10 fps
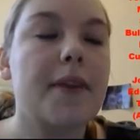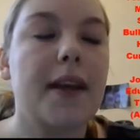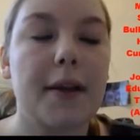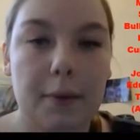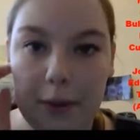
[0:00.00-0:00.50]

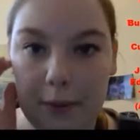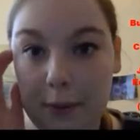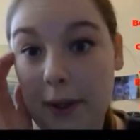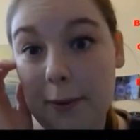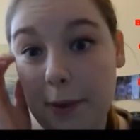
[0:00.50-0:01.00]
Anyway, we
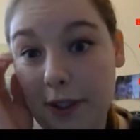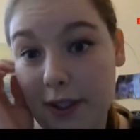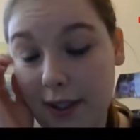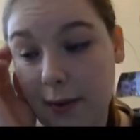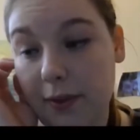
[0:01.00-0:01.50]
read about
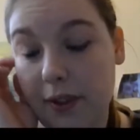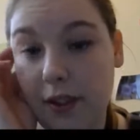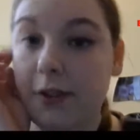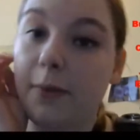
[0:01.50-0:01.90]
it and we talked